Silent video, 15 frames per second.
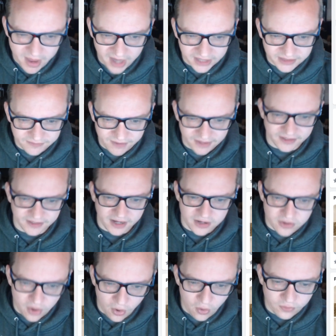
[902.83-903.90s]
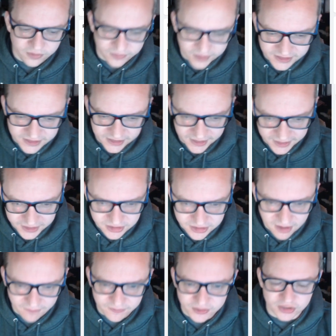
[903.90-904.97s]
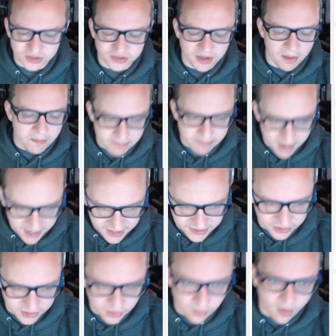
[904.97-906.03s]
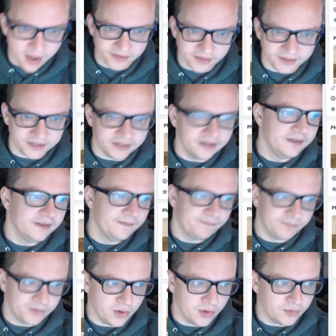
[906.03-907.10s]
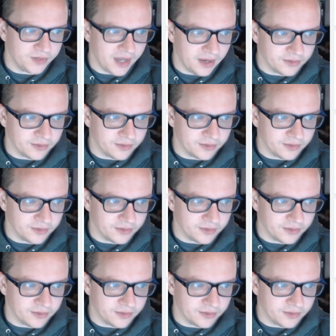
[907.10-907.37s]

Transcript: on the fact that I know that this lady's stuff is just amazing quality, no doubt.